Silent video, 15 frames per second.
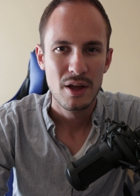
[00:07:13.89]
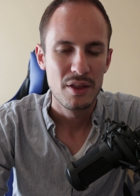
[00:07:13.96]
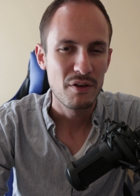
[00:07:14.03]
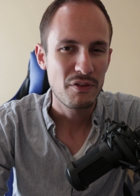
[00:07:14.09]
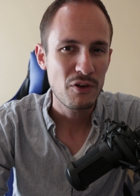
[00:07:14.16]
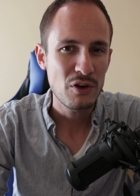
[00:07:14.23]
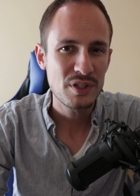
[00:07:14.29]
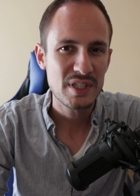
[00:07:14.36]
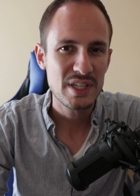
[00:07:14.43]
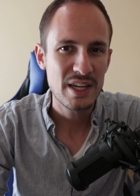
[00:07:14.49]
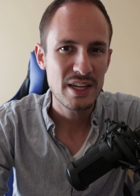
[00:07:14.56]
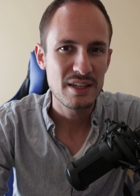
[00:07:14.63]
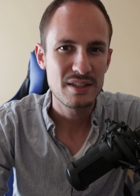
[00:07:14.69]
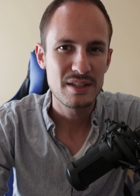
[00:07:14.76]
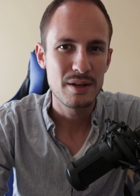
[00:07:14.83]
The first
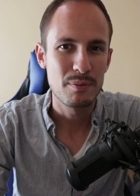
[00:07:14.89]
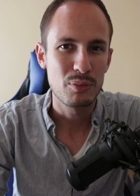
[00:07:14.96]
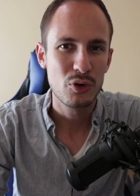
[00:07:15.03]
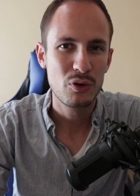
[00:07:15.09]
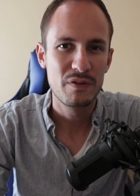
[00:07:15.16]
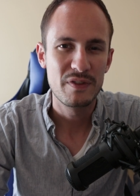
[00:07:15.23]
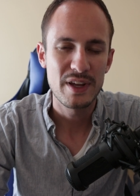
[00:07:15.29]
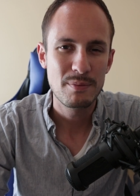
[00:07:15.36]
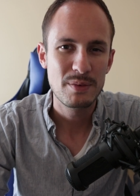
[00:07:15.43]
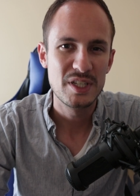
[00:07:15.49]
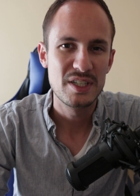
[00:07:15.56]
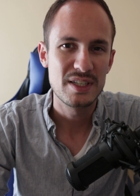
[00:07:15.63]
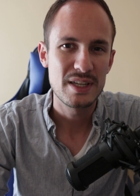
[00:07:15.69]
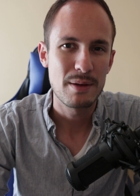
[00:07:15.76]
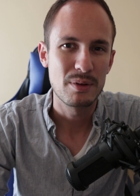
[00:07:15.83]
thing is the improved image
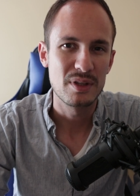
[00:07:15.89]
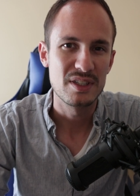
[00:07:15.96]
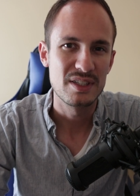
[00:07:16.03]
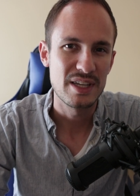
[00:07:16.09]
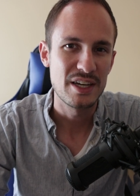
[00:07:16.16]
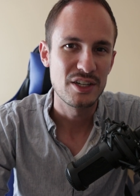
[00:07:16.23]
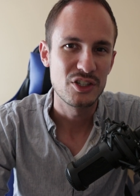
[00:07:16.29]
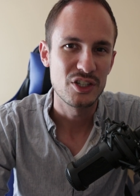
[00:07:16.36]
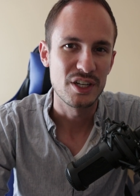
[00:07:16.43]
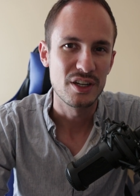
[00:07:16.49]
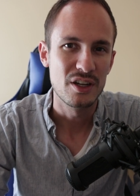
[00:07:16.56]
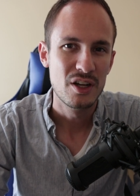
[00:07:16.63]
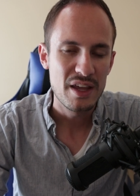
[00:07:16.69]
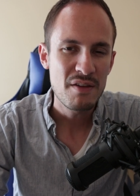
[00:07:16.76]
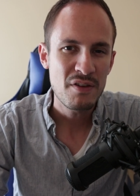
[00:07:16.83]
stabilization.
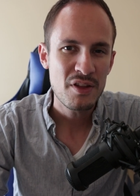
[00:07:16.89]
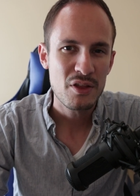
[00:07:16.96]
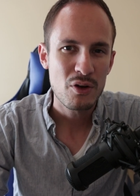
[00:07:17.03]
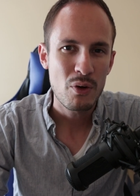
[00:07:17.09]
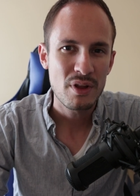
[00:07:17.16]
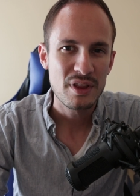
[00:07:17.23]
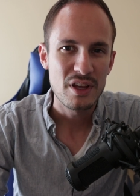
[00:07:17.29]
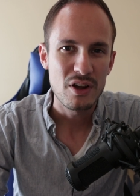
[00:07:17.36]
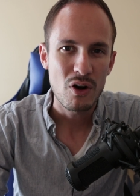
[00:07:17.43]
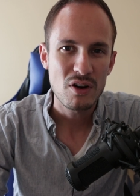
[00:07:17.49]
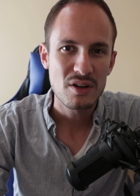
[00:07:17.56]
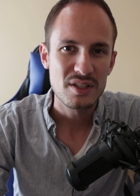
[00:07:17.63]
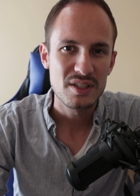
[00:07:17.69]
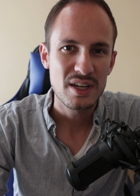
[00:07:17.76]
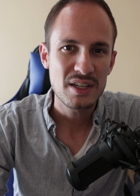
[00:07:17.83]
Even though on the
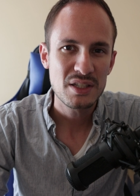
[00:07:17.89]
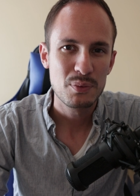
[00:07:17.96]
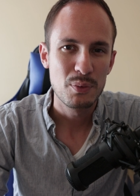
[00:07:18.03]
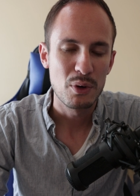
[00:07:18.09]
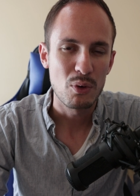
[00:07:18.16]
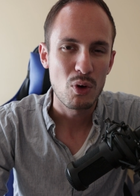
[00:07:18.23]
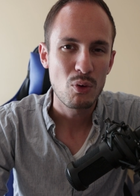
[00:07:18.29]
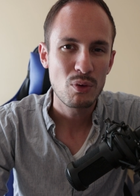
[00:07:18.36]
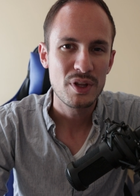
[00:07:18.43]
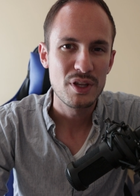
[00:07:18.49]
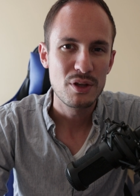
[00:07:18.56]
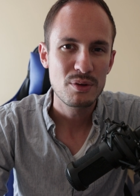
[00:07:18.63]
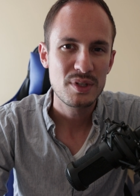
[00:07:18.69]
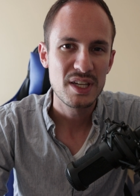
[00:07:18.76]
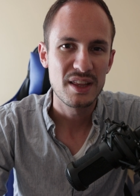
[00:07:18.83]
R6 we were only
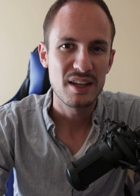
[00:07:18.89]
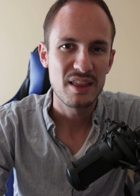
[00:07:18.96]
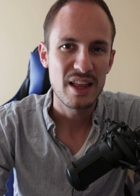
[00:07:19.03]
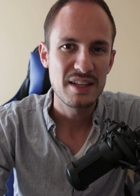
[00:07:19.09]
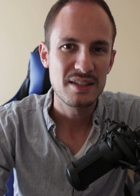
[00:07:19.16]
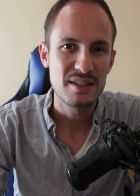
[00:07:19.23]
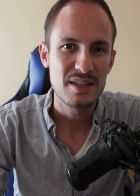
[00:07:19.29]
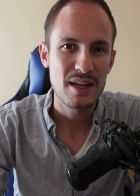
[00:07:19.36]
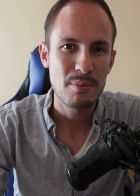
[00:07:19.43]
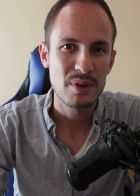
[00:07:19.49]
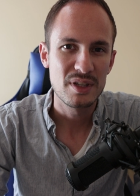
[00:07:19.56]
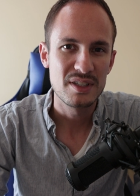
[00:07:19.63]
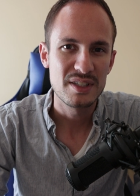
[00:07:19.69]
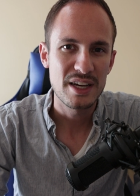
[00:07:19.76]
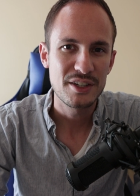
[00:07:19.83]
using the lens
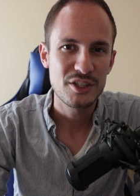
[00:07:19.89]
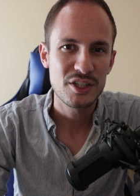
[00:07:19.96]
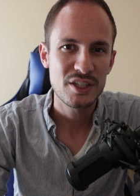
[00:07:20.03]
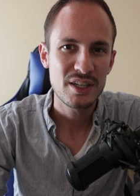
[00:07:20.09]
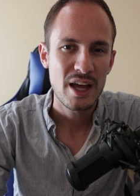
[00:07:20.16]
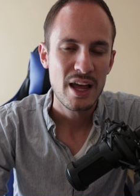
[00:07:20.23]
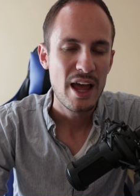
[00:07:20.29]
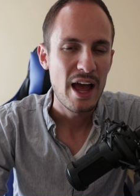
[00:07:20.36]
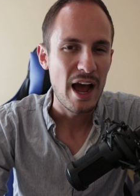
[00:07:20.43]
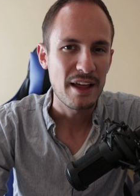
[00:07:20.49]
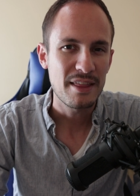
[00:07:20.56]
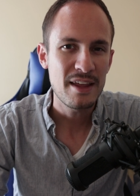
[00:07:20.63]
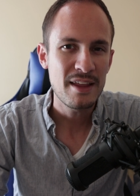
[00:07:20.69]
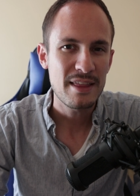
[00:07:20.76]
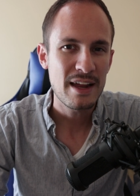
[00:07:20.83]
stabilization, I
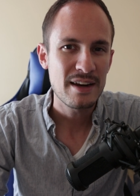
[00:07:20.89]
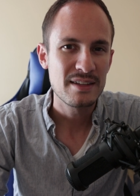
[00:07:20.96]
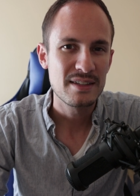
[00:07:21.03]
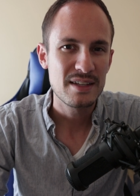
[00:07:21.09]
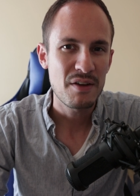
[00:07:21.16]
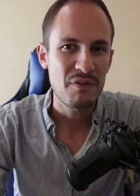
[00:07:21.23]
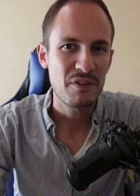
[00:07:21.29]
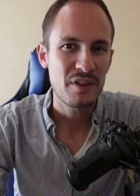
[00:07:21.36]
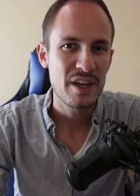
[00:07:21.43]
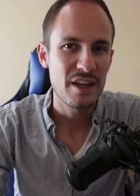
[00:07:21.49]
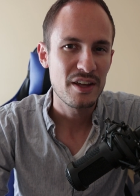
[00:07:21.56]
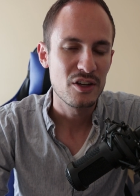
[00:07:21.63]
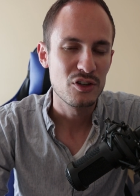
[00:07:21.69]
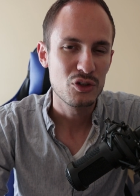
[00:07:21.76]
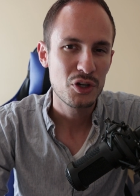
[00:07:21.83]
think that is definitely a
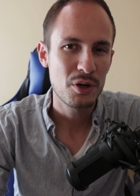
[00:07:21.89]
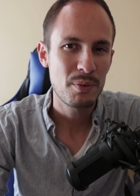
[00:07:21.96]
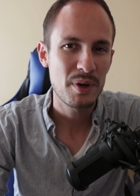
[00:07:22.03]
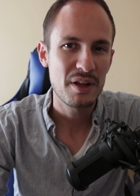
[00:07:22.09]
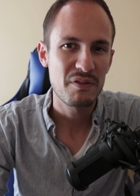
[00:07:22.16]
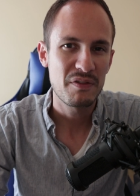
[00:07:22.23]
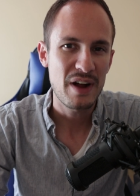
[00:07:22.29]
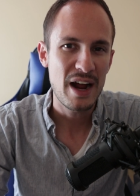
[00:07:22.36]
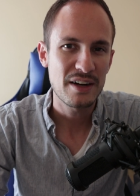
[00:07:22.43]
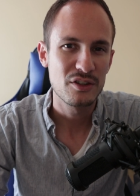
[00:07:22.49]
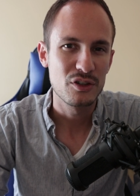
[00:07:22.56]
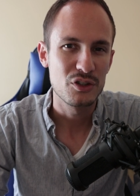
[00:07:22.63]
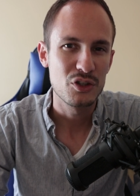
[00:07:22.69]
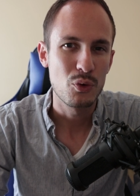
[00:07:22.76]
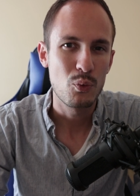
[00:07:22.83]
contributing
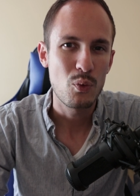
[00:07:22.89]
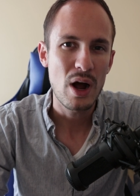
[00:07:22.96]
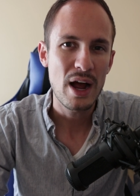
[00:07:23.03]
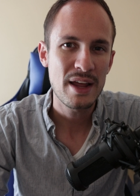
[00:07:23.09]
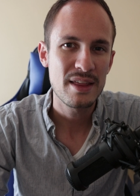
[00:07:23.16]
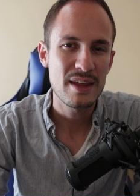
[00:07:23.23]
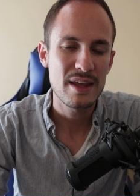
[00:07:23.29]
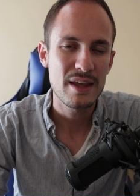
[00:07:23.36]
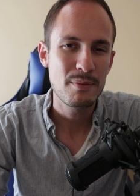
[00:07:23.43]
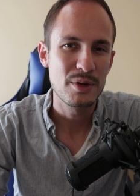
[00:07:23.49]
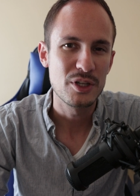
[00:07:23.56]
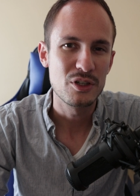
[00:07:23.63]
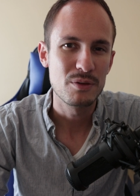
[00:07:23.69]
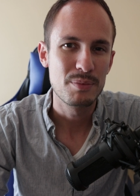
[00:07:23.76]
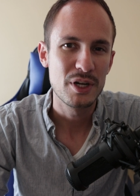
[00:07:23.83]
factor to why the
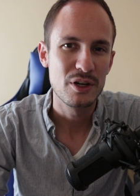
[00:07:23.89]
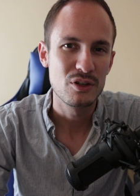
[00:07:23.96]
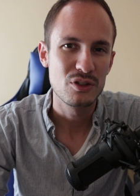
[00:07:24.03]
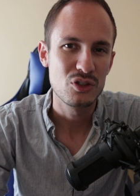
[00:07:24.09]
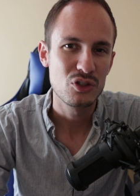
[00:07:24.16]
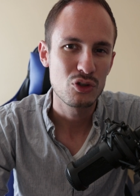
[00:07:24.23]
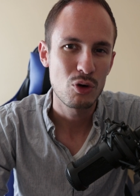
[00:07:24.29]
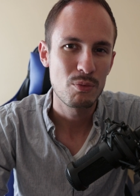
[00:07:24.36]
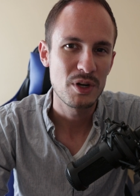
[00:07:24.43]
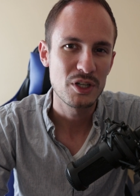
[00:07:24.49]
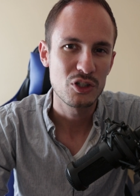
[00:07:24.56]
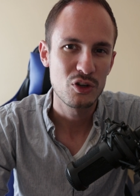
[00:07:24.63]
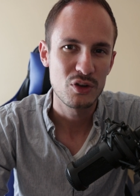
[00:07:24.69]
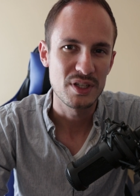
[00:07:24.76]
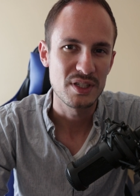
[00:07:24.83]
image appears so
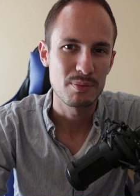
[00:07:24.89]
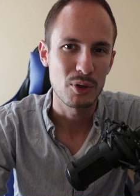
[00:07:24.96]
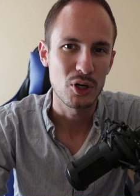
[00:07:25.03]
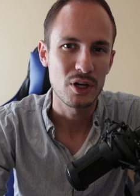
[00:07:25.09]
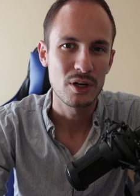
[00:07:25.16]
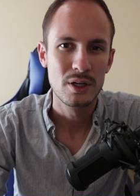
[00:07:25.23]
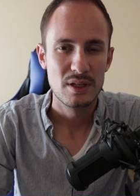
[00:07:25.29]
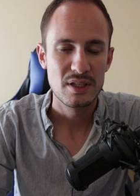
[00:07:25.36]
much crisper.